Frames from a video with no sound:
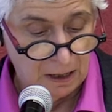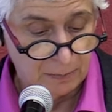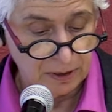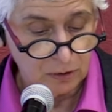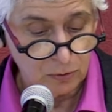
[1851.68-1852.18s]

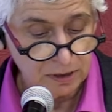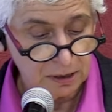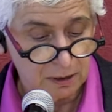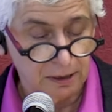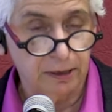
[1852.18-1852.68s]
But
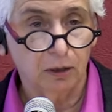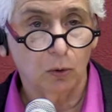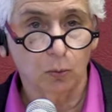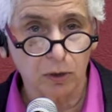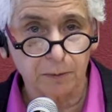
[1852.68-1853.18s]
increasingly,
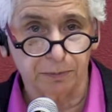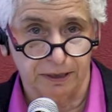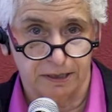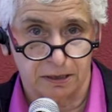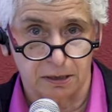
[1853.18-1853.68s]

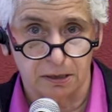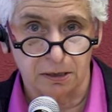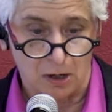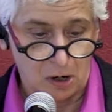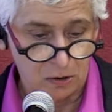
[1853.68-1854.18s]
workplaces
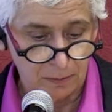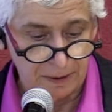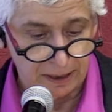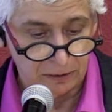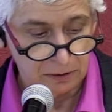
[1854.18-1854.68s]
are
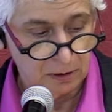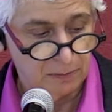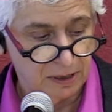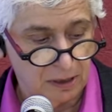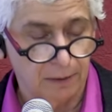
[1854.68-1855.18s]
about
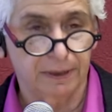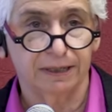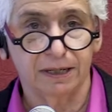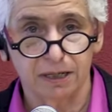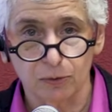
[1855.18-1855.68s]

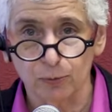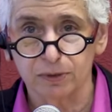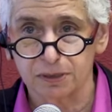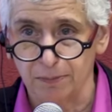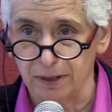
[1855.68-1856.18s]
becoming
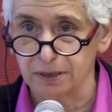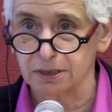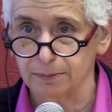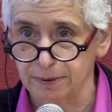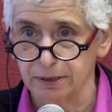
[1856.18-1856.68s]

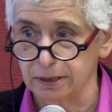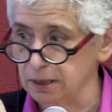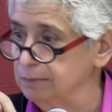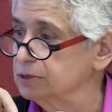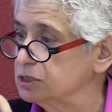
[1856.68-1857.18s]

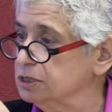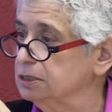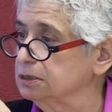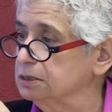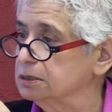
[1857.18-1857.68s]
irresponsibility
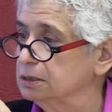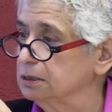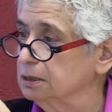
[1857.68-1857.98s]
machines.